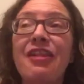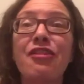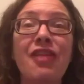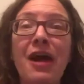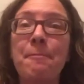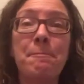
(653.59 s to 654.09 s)

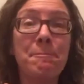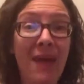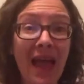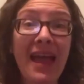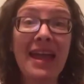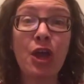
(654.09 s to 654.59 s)
that
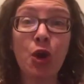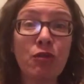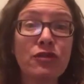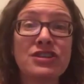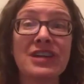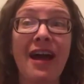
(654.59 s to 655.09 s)
may,
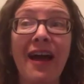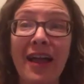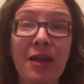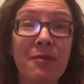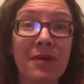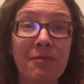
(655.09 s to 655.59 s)
over
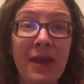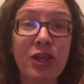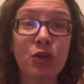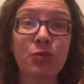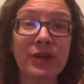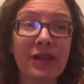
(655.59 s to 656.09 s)
time, make
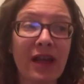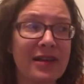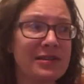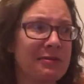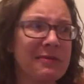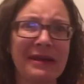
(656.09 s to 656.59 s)
you
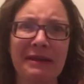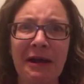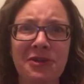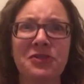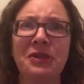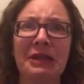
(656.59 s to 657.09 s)
realize, oh my
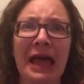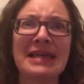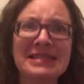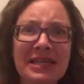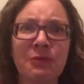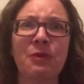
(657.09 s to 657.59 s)
gosh, the
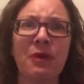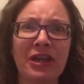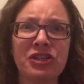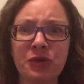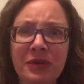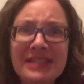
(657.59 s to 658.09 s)
last thing we want
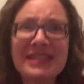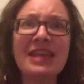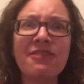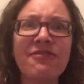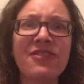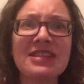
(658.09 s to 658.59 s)
to do is
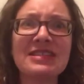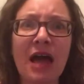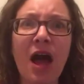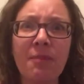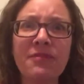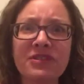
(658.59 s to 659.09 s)
give this
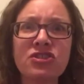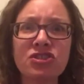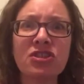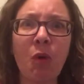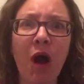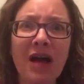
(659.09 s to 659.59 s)
up. This is
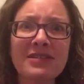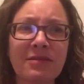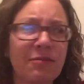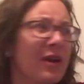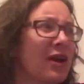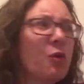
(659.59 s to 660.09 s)
so
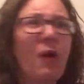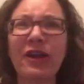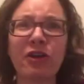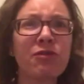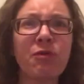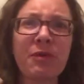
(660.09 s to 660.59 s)
awesome. Why on
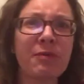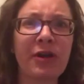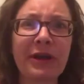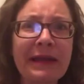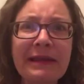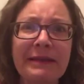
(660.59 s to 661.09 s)
earth would we put
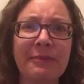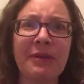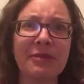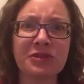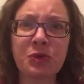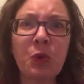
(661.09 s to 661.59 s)
our kid into
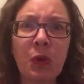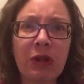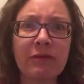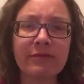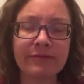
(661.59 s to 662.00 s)
public school,